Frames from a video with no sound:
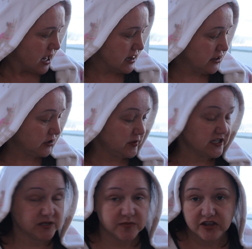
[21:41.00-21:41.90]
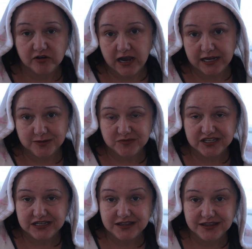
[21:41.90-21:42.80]
And then there'll be some other
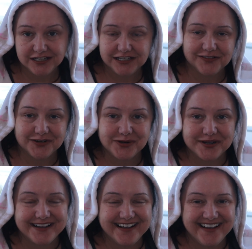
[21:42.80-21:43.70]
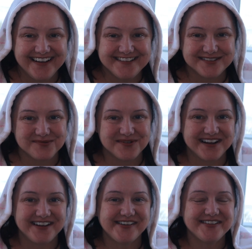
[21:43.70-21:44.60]
items in the giveaway as
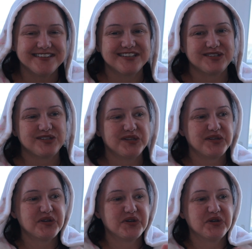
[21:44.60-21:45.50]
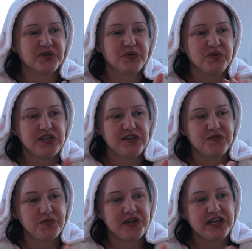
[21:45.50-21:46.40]
well. So the
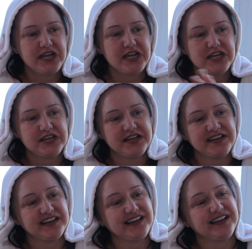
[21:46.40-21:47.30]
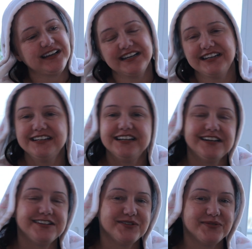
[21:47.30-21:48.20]
giveaway, I
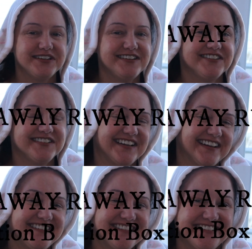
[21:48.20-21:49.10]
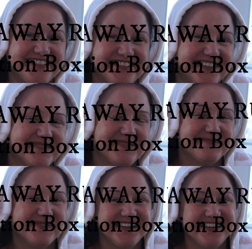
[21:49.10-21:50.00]
gotta do it international. I
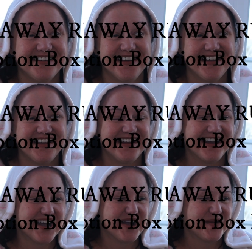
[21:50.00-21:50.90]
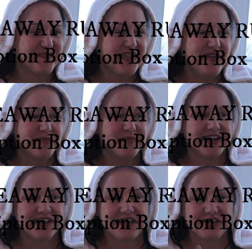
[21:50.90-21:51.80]
mean, why not?
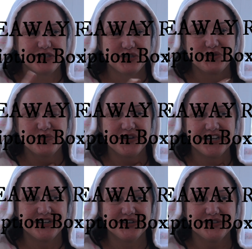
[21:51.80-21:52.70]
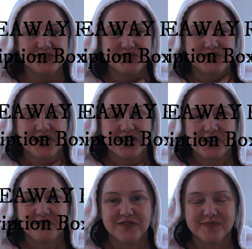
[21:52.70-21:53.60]
My 2 winners
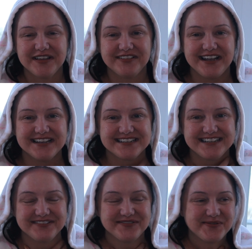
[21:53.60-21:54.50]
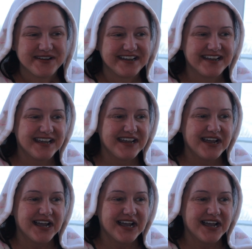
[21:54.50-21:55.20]
for my last giveaway